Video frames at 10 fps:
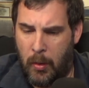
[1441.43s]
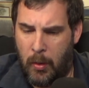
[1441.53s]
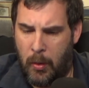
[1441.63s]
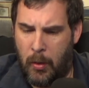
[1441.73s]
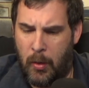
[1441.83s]

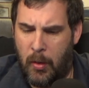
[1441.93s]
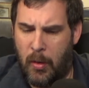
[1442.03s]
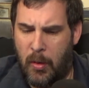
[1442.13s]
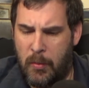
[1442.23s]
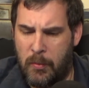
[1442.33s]

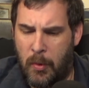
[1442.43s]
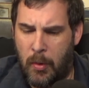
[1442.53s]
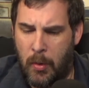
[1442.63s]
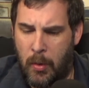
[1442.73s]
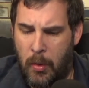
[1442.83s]
I'm
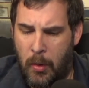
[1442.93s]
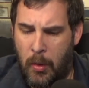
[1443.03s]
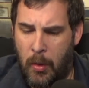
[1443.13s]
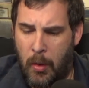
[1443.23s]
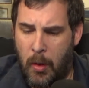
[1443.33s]

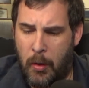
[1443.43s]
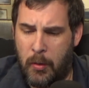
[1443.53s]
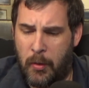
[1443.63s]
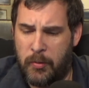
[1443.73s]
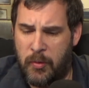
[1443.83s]

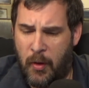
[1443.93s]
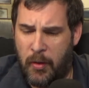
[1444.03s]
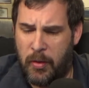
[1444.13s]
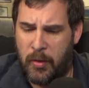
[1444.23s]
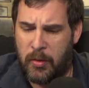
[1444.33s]
going to try
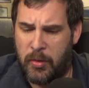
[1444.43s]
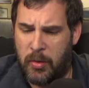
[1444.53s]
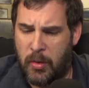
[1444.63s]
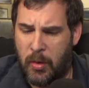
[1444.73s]
this.